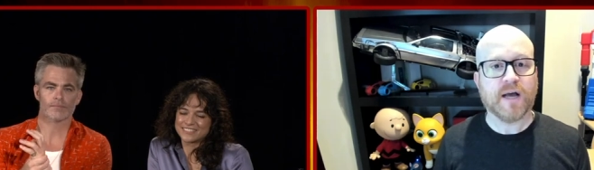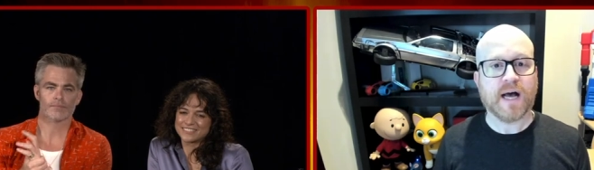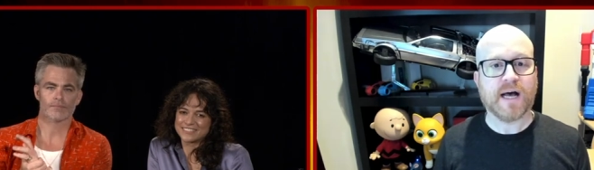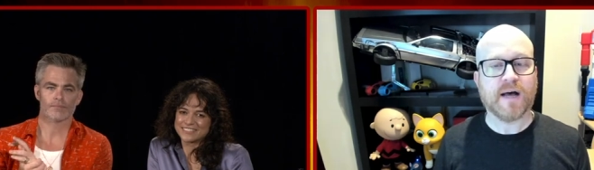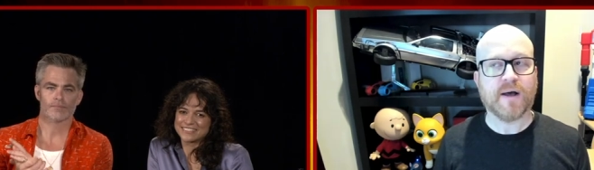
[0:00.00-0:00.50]

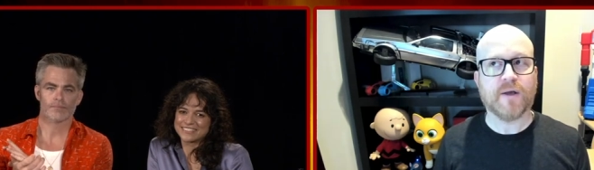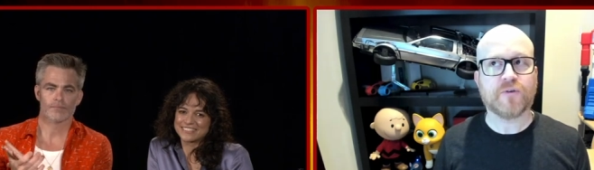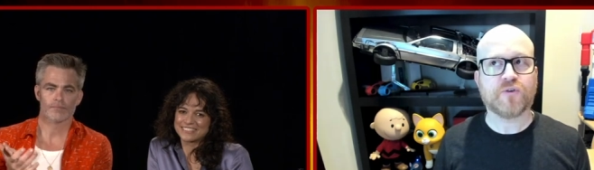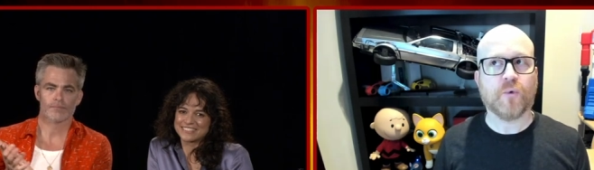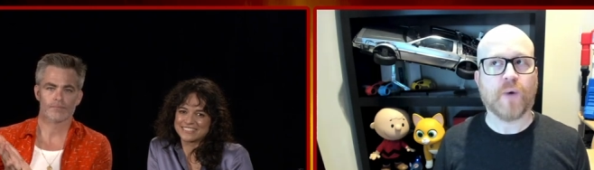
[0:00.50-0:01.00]
Speaker 1: Uh,
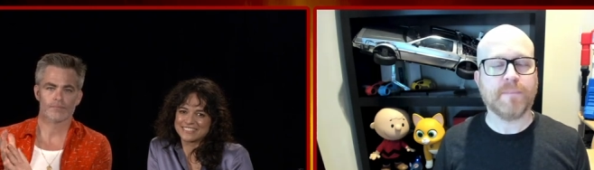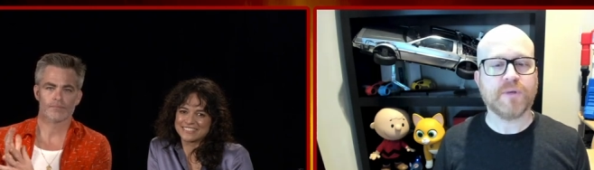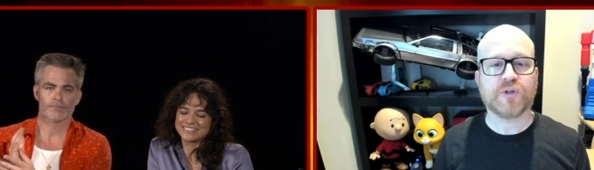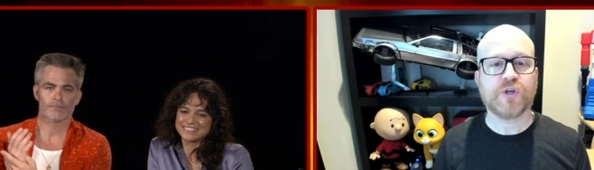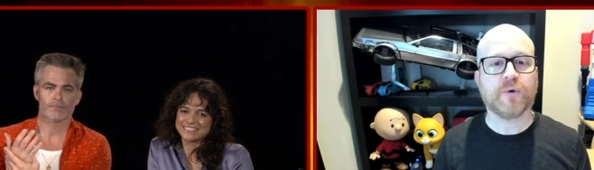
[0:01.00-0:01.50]
so I'm
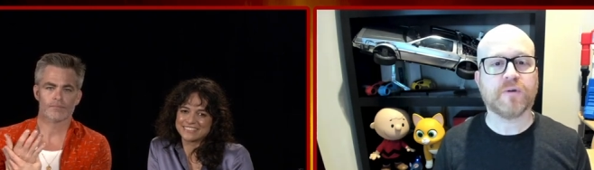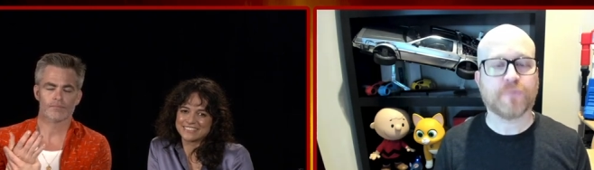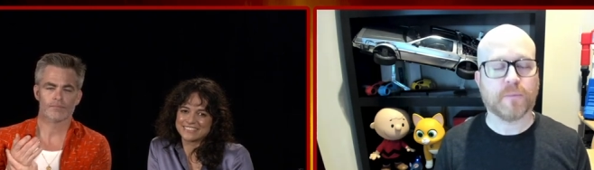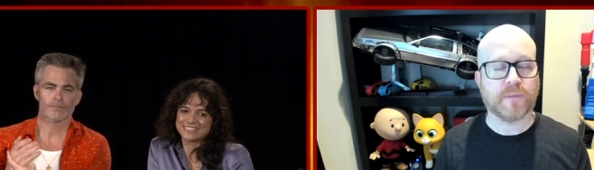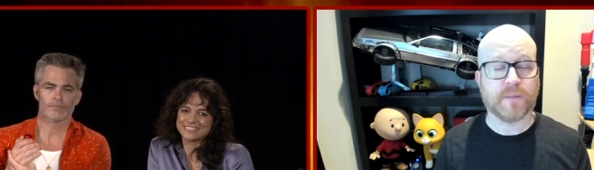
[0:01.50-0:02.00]
just curious
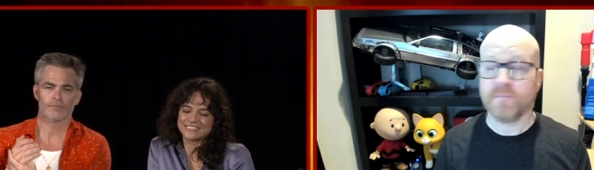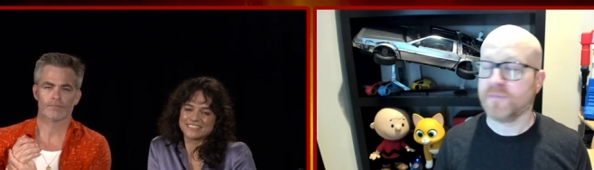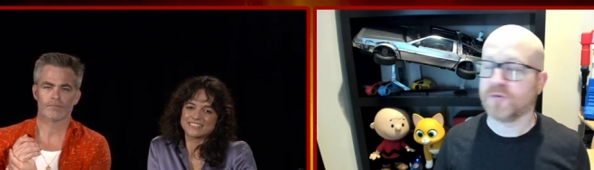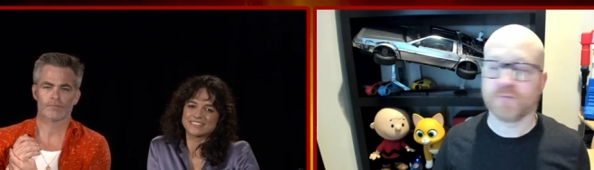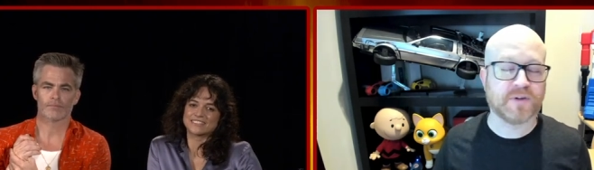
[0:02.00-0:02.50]
for
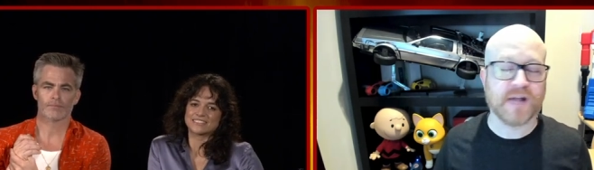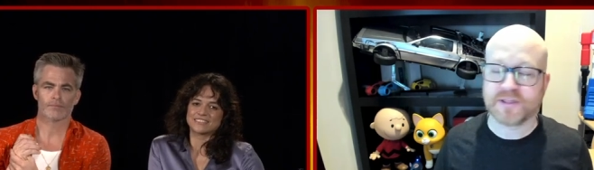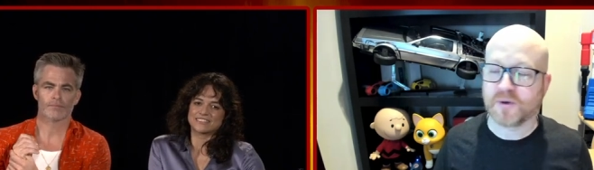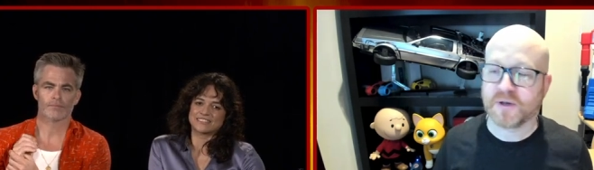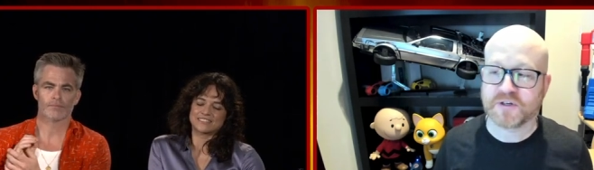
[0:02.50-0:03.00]
this was not the
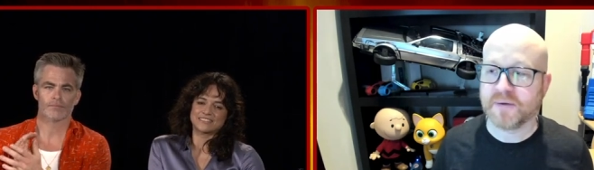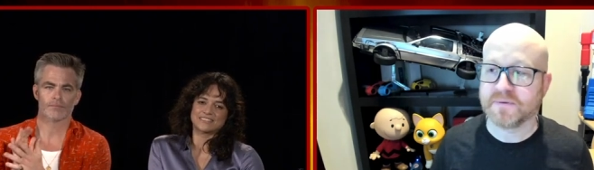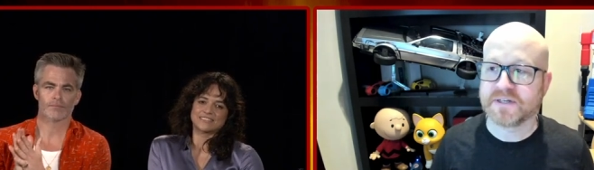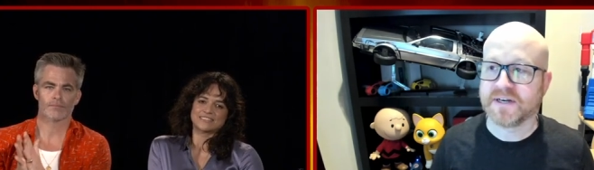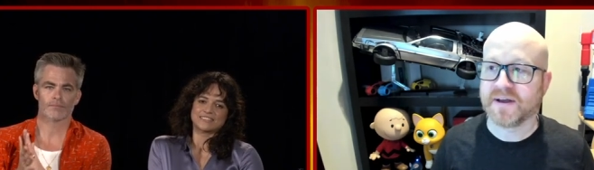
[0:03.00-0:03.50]
question I was
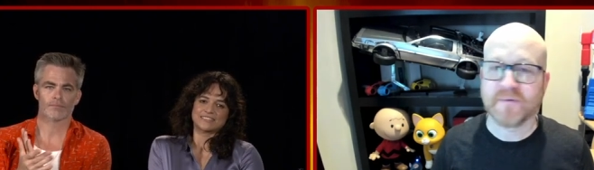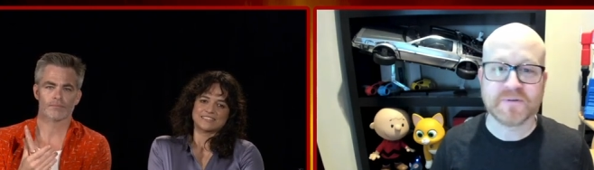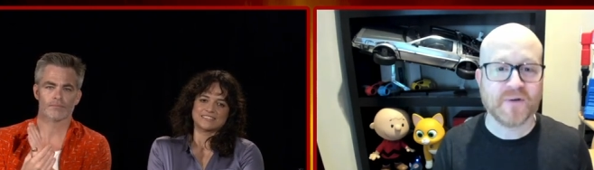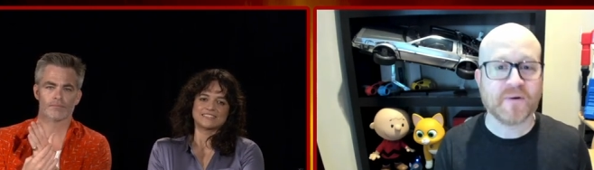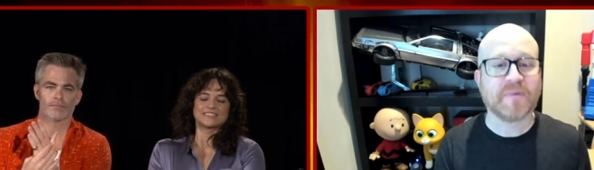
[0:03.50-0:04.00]
going I was
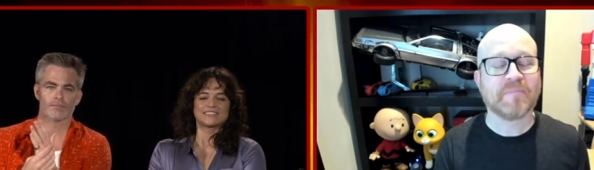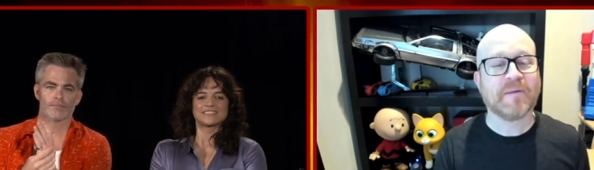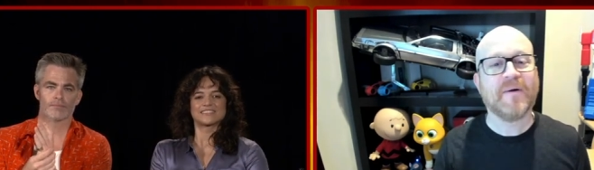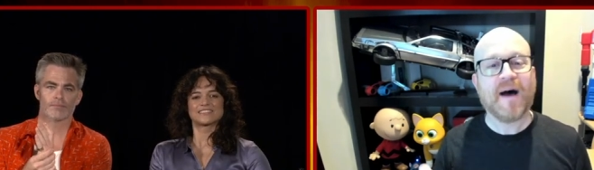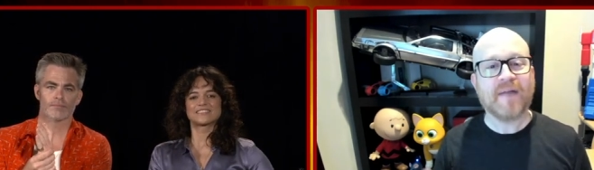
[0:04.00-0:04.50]
going with, but
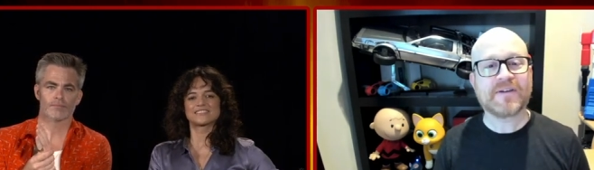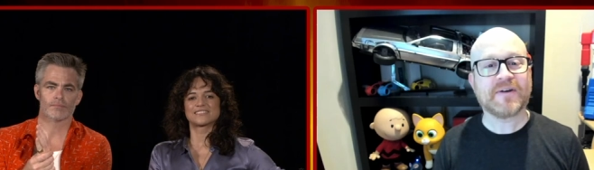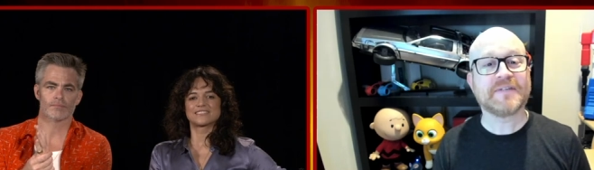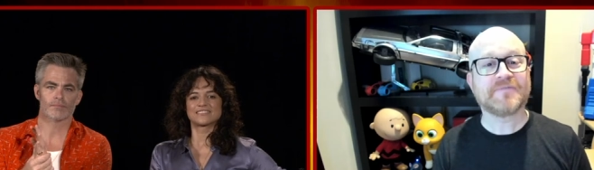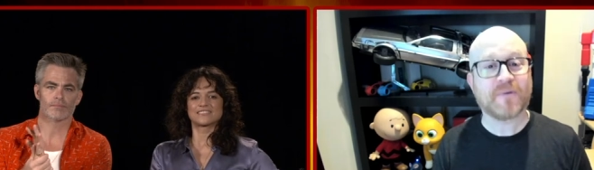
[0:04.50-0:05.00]
I'm
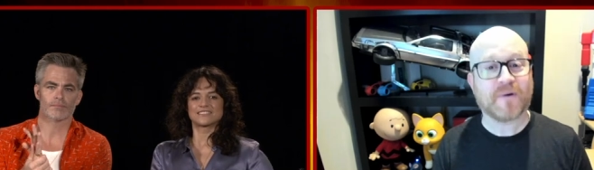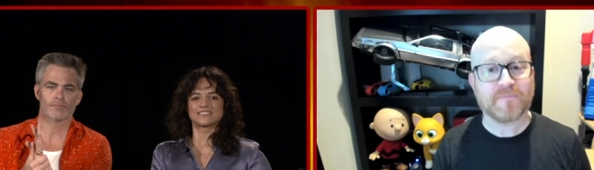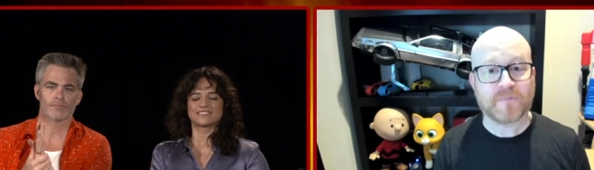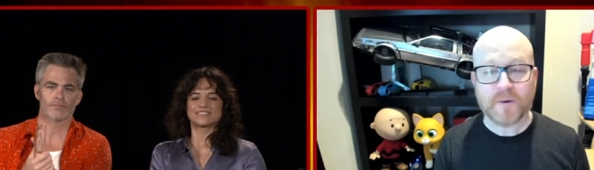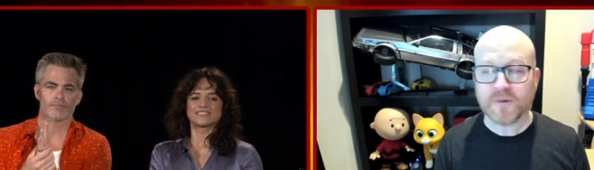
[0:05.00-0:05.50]
curious for,
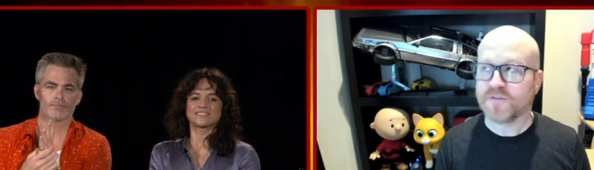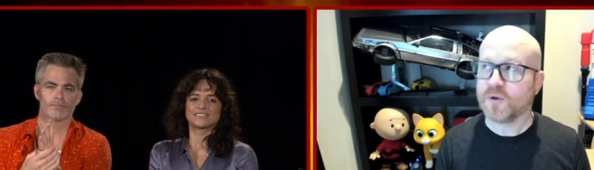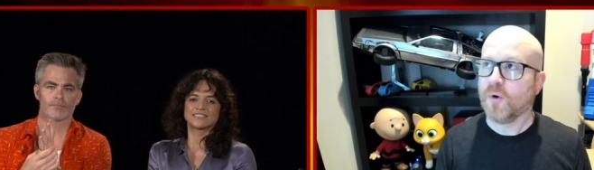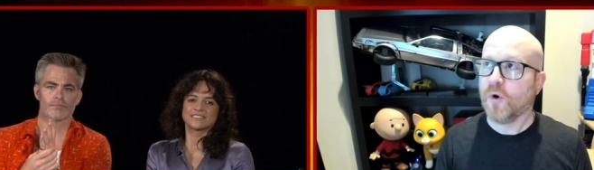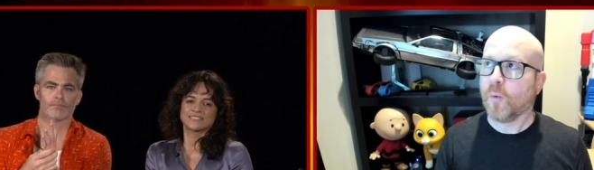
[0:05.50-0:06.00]
for both of you.